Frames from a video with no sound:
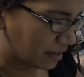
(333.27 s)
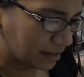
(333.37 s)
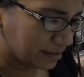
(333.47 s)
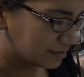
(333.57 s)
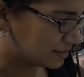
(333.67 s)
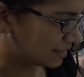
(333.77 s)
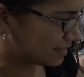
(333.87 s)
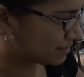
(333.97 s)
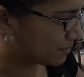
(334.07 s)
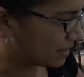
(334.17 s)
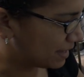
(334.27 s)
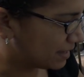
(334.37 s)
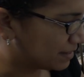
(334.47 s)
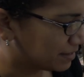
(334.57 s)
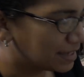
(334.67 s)
ay. See, this is why
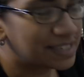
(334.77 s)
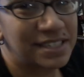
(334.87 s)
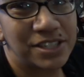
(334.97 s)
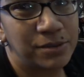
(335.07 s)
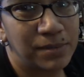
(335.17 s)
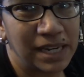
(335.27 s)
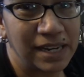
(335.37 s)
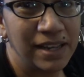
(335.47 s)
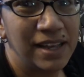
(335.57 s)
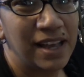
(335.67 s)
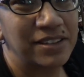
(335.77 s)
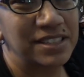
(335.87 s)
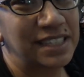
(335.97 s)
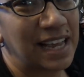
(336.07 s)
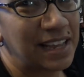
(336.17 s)
it's just too many. I
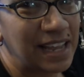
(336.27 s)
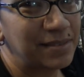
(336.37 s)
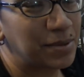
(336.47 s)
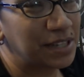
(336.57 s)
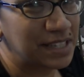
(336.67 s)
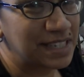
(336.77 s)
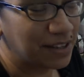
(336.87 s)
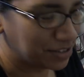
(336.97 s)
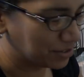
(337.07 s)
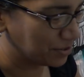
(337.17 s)
was gonna say, I hate putting these out in the